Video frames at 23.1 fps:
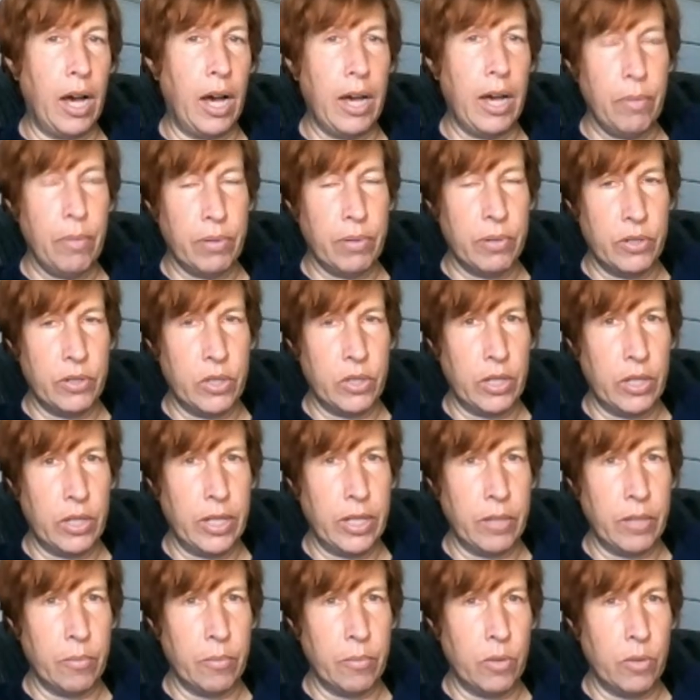I
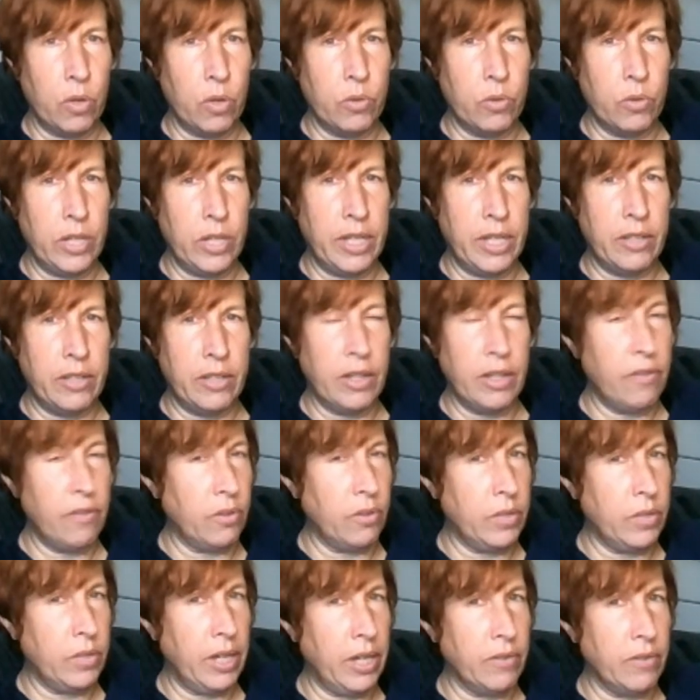personally am only have
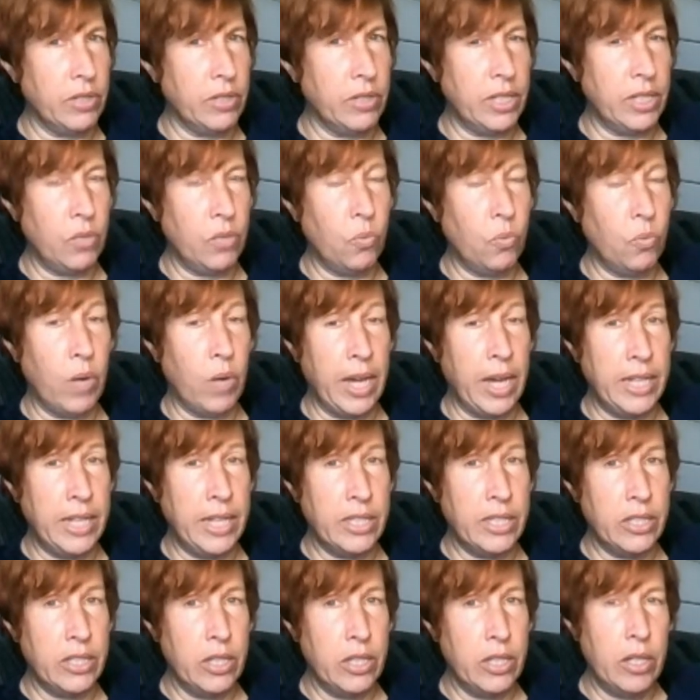only ever seen
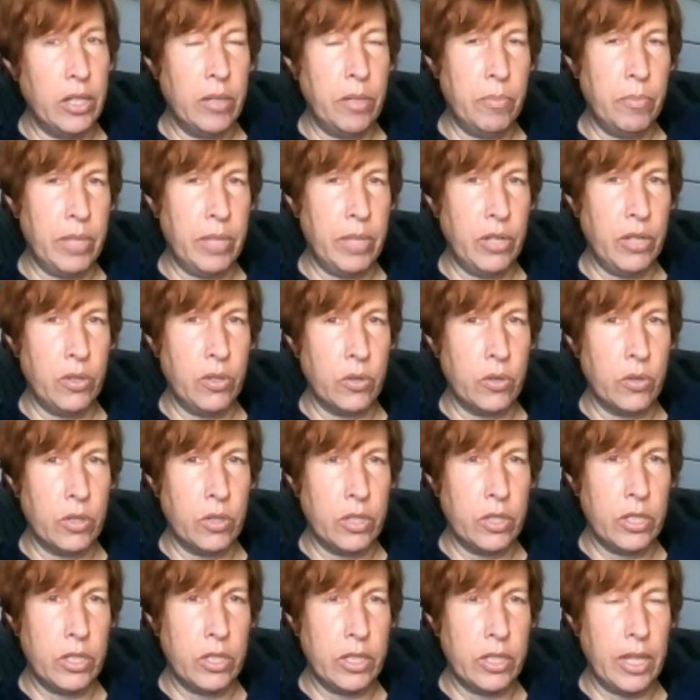white
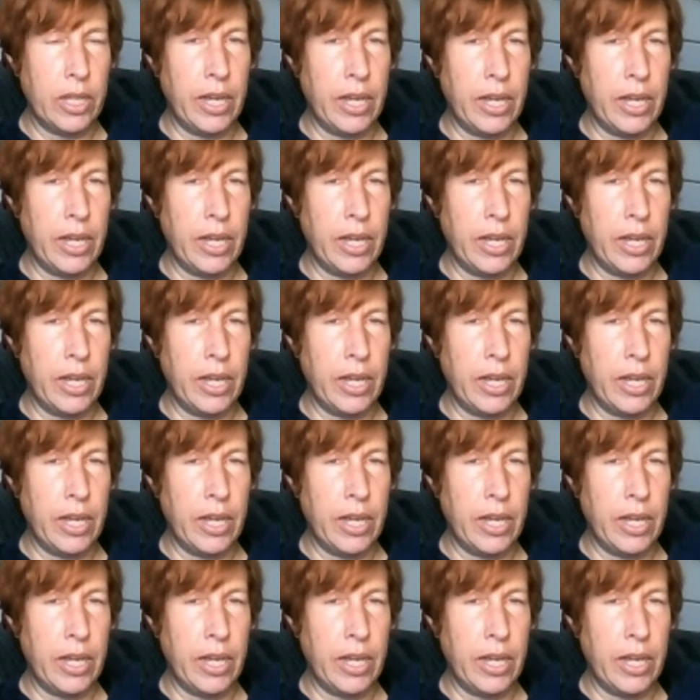meteors,